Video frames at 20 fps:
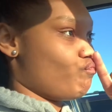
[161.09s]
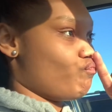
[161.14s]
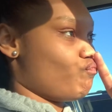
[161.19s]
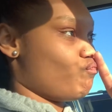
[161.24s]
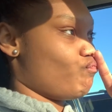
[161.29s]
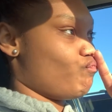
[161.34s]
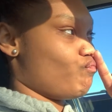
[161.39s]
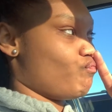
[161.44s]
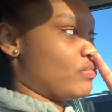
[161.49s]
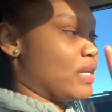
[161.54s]

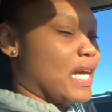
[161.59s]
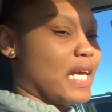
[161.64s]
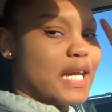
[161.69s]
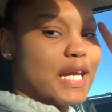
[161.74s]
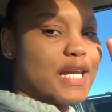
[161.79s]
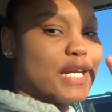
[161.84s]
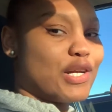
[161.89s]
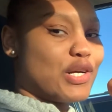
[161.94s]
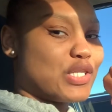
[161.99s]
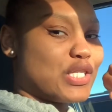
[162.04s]
And I
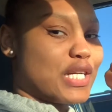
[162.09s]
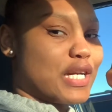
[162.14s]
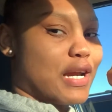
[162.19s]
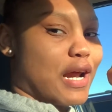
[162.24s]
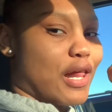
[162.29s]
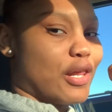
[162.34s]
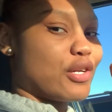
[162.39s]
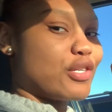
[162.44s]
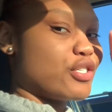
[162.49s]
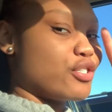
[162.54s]
need to go to the
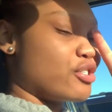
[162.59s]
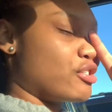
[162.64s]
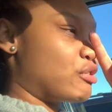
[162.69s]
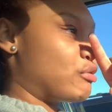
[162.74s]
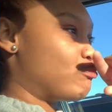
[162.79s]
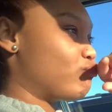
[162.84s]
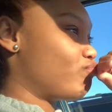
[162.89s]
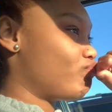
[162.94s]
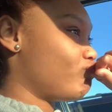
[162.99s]
Dollar Tree.